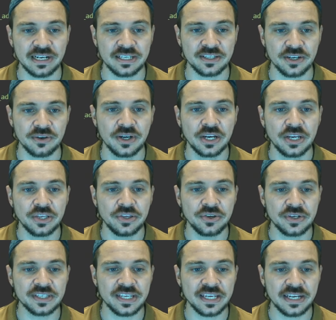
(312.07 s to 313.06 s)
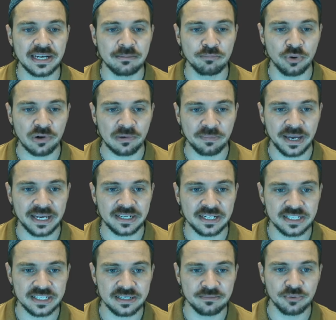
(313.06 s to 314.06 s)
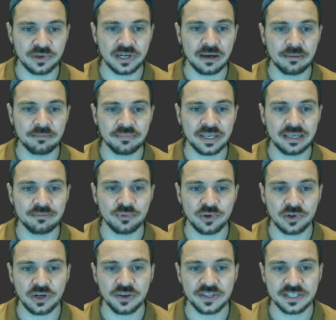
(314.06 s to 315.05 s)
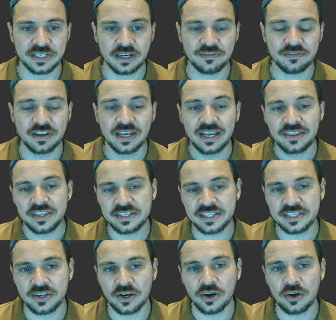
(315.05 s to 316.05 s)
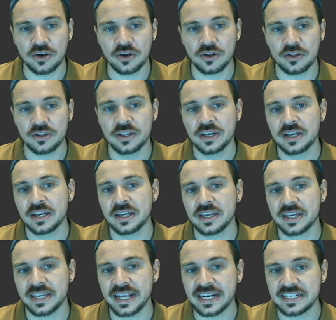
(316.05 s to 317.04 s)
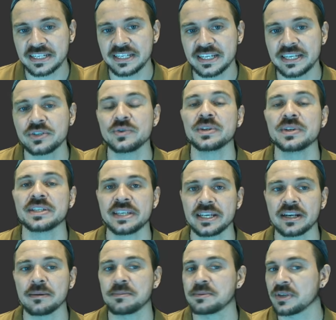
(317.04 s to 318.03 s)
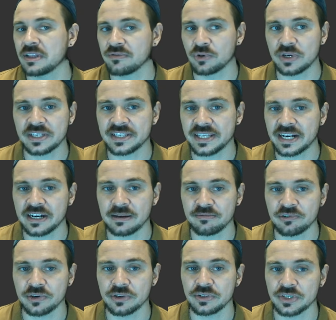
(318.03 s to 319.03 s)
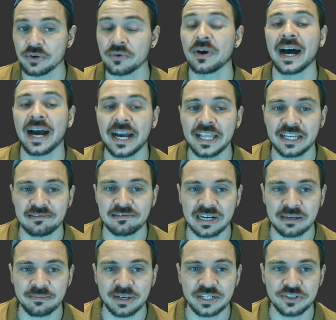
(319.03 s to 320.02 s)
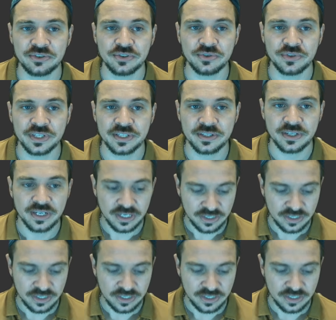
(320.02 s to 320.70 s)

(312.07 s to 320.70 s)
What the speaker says: So you can see import pandas, import numpy, import all this stuff. This is all connected into this GitHub, so they've already set it up for you. So highly recommend you do this.